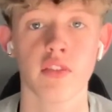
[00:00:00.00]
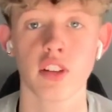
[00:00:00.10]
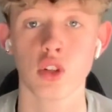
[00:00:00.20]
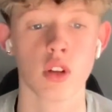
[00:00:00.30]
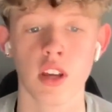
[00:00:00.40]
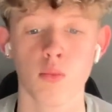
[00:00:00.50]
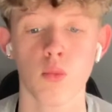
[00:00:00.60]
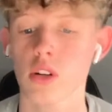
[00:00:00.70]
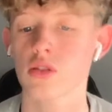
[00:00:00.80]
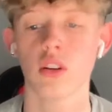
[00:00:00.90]
It
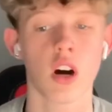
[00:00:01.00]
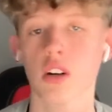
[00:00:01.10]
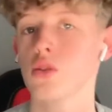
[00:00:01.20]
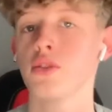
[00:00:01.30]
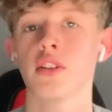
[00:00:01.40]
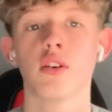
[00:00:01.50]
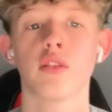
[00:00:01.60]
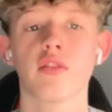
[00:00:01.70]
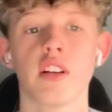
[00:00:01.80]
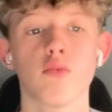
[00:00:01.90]
was not good
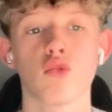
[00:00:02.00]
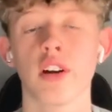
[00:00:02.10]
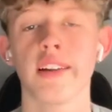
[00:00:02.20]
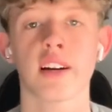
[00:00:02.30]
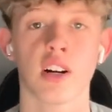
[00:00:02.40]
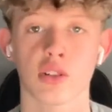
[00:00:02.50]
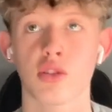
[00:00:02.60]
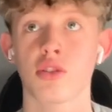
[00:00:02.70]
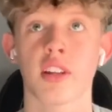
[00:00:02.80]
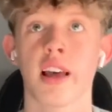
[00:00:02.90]
enough, and it really cost
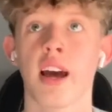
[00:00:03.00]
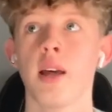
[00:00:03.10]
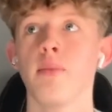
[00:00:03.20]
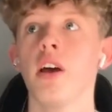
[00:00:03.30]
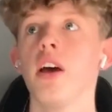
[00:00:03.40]
us the game.